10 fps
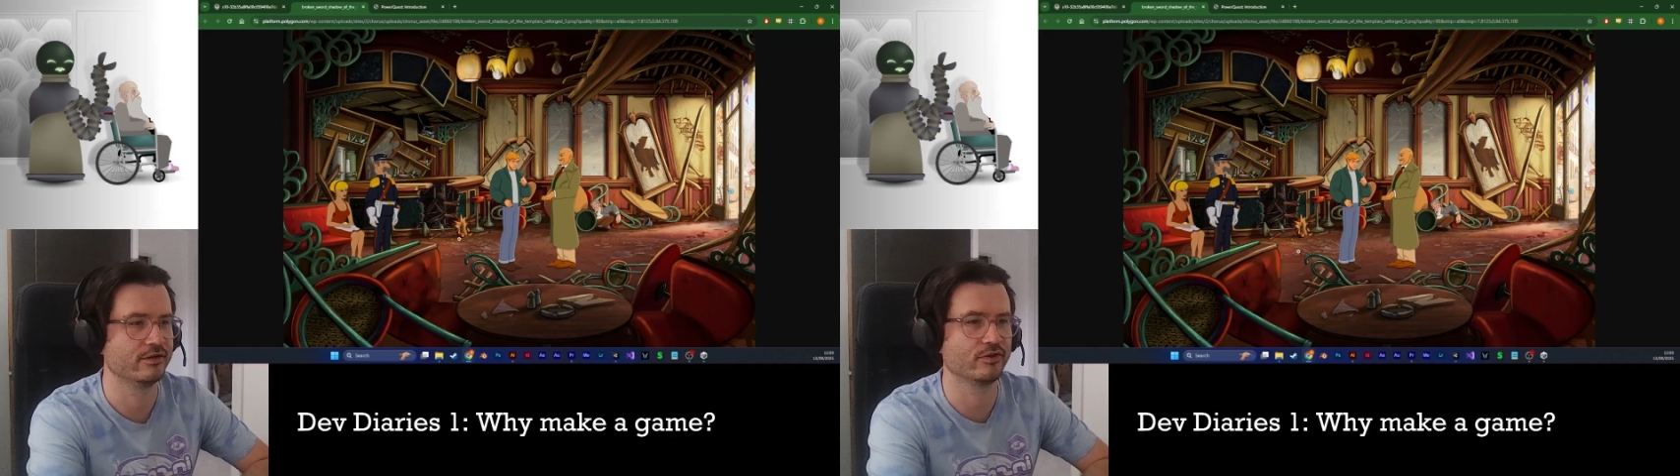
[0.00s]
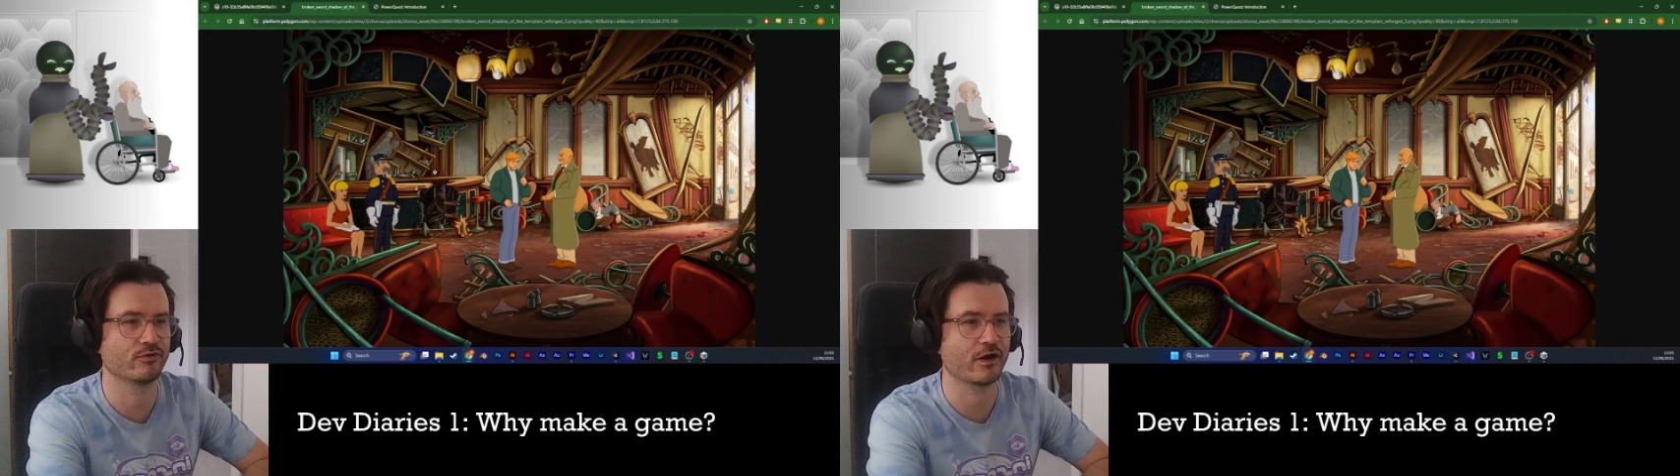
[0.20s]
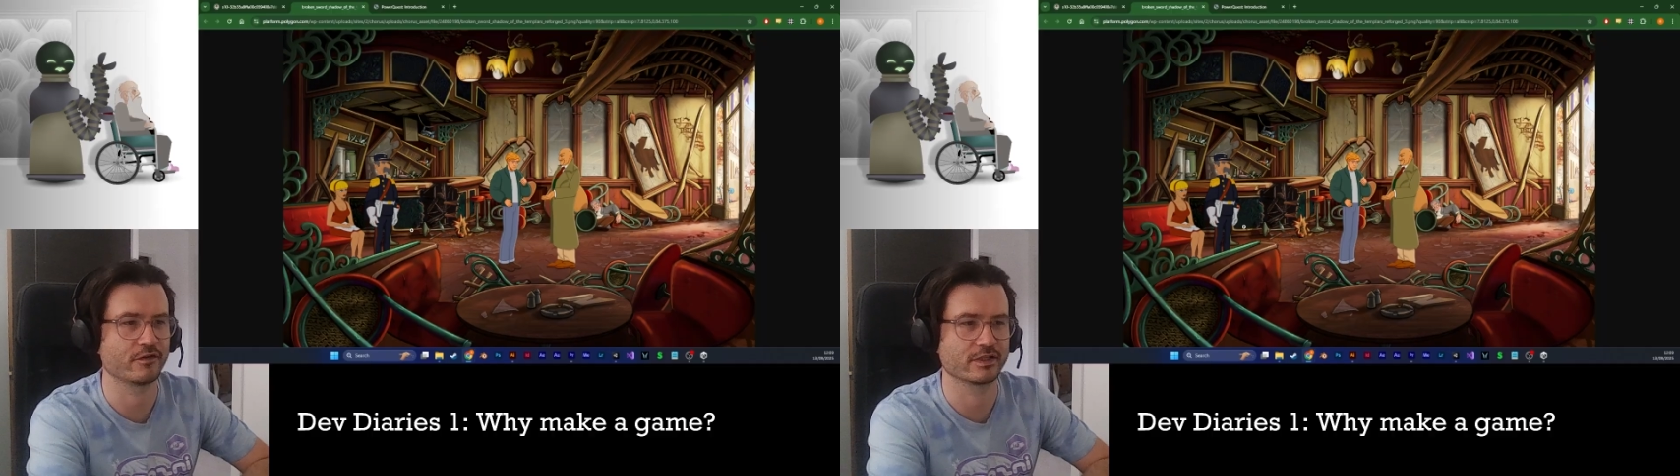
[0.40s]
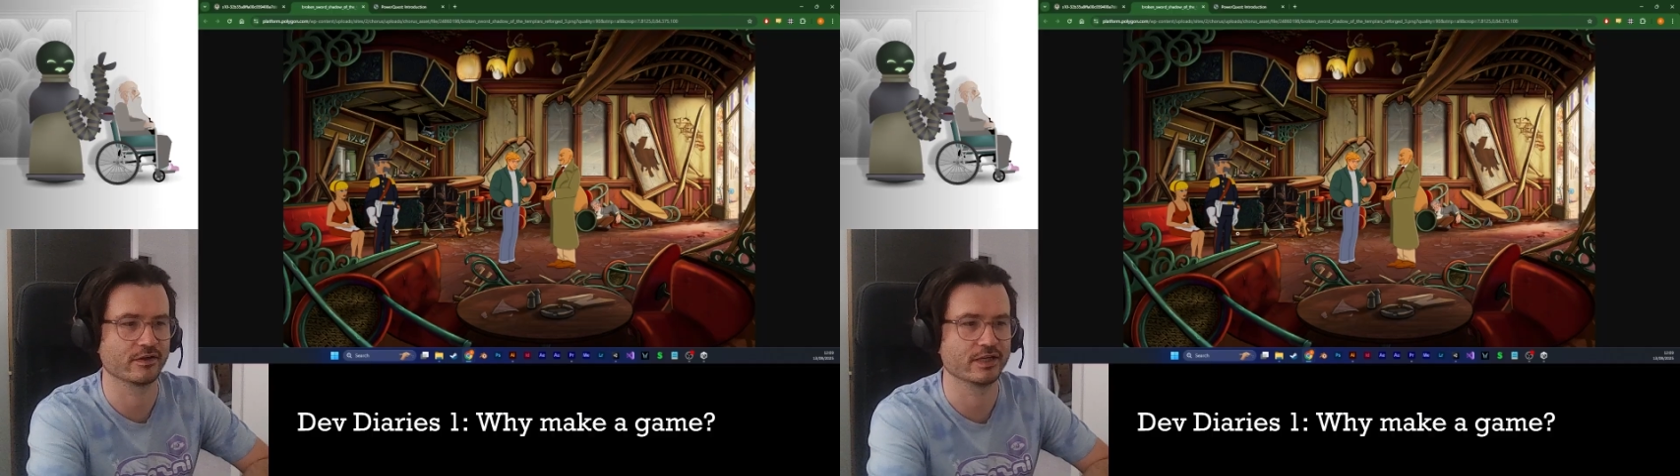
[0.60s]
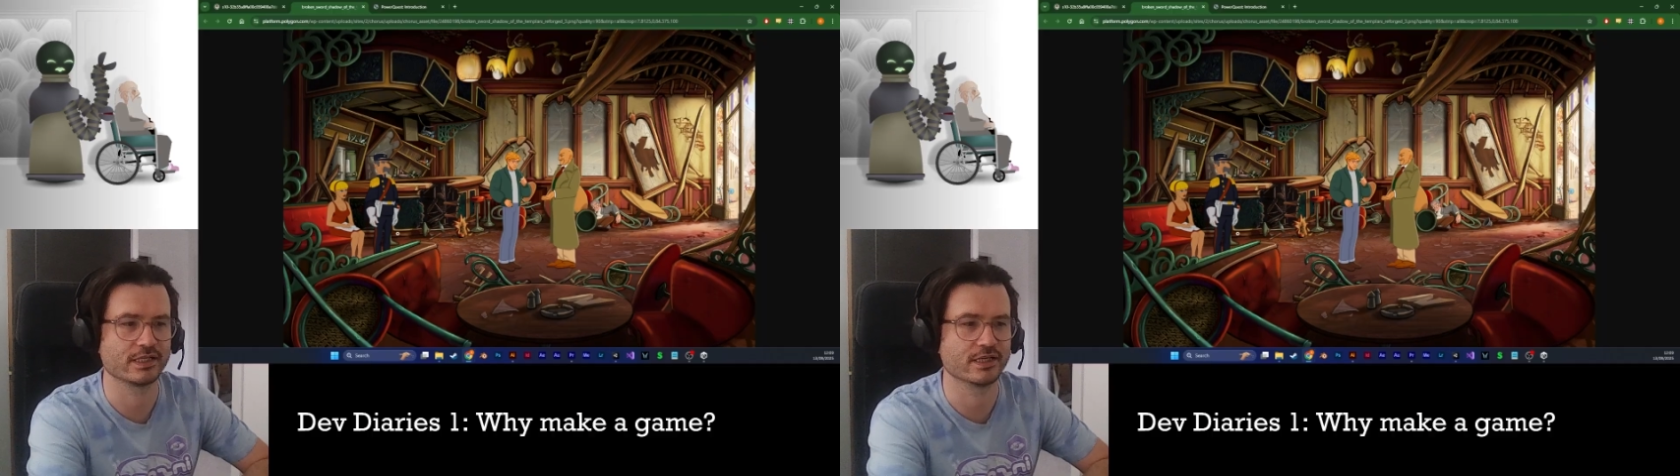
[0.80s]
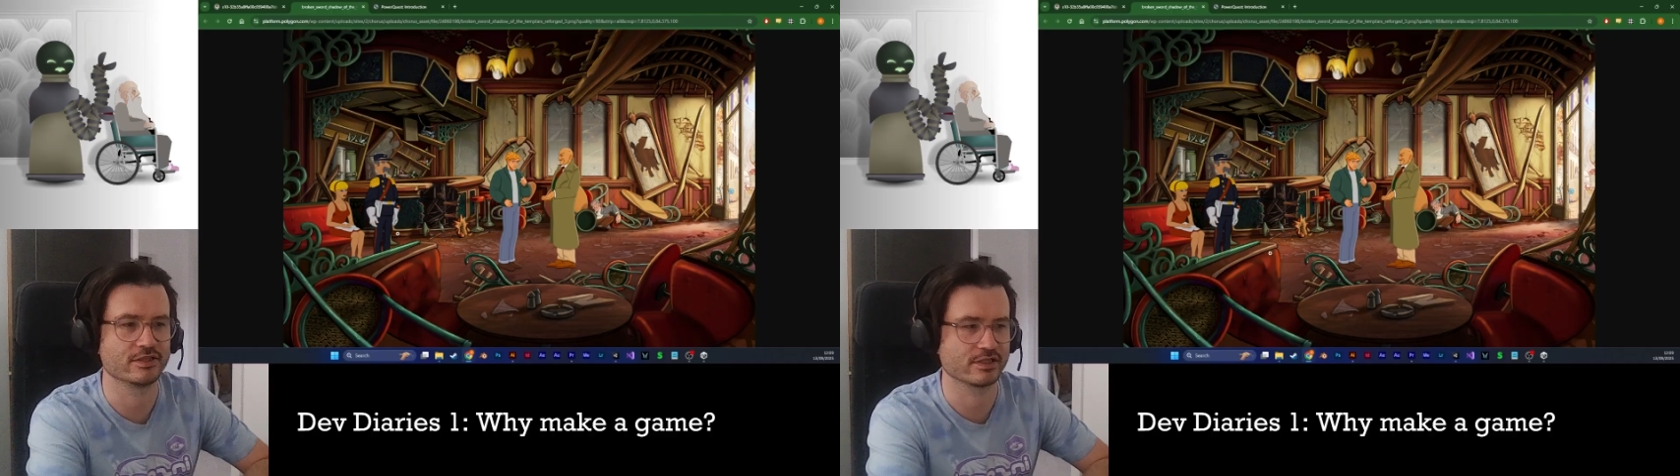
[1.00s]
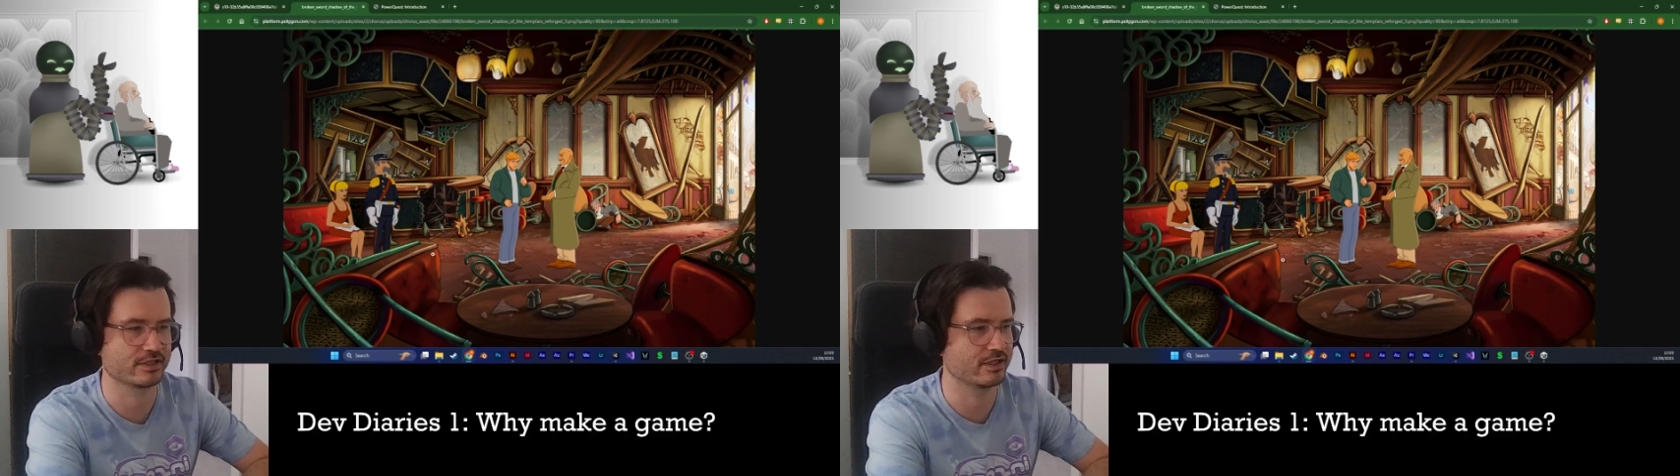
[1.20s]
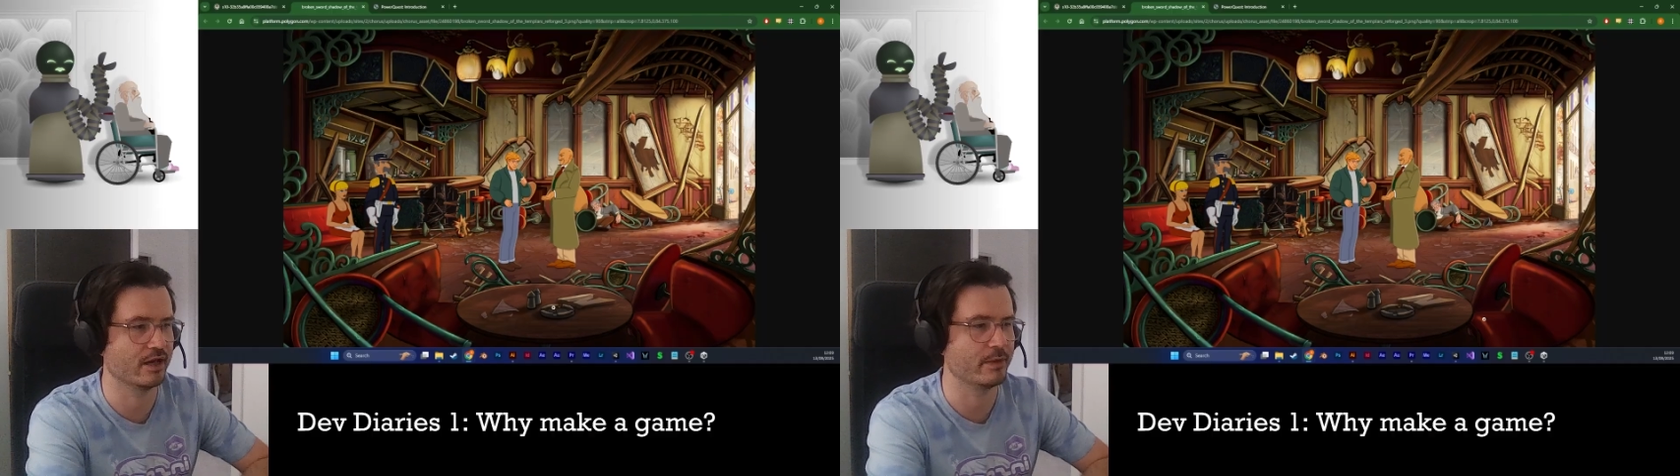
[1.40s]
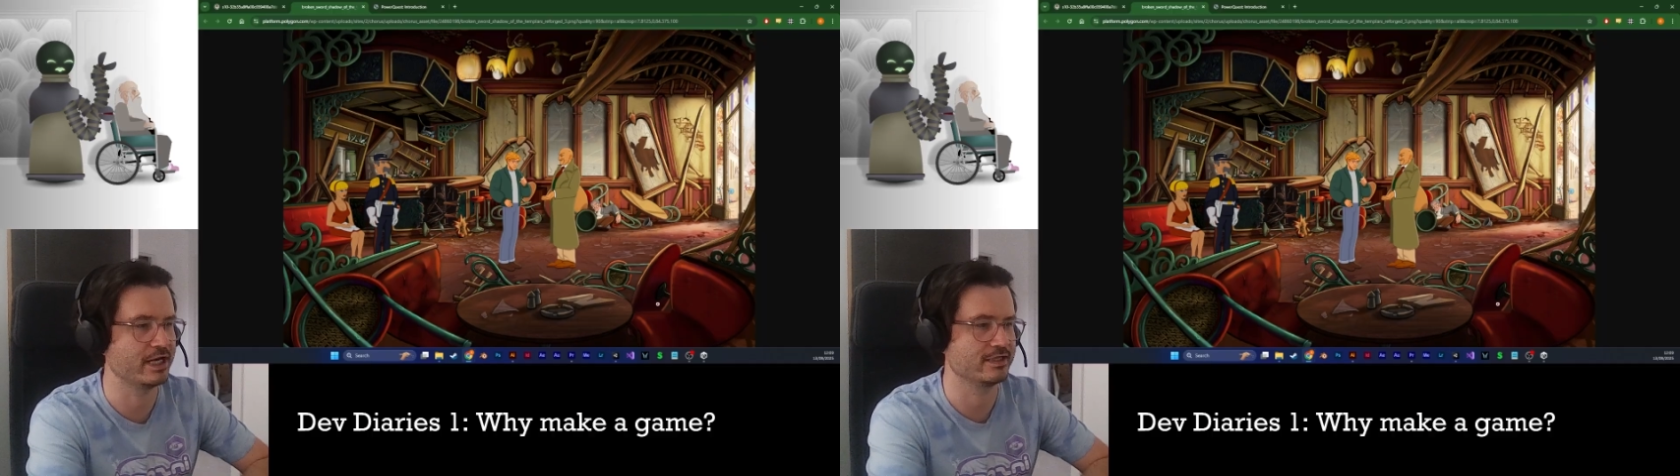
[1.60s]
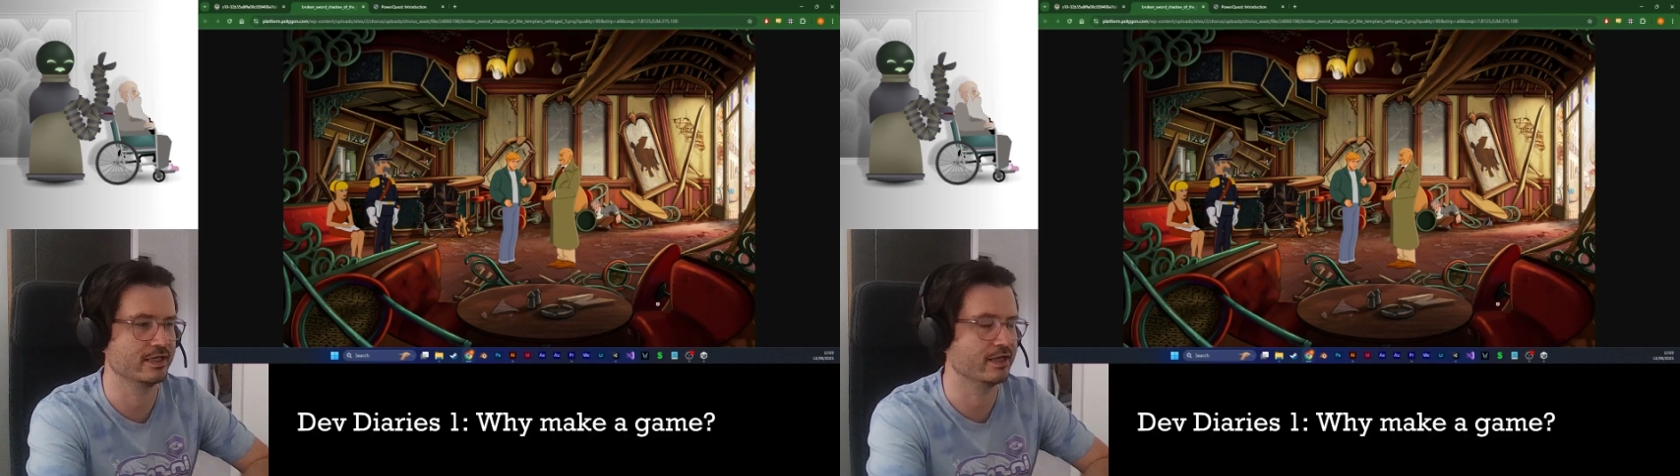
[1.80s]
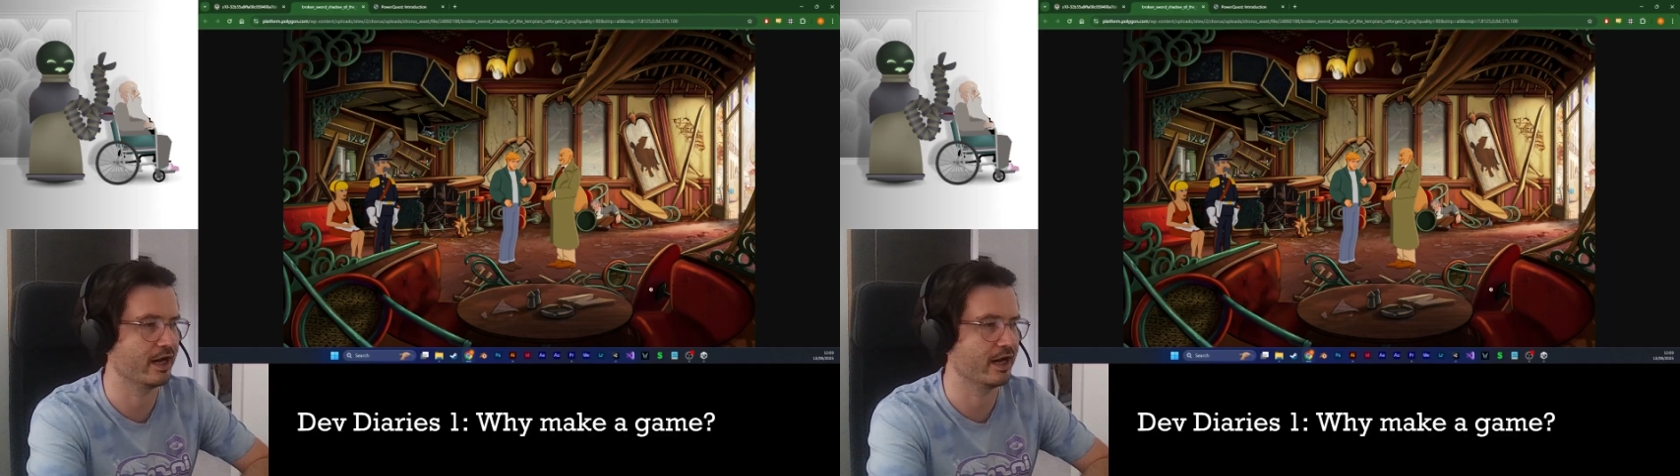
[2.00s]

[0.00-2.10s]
the graphics on this are just amazing.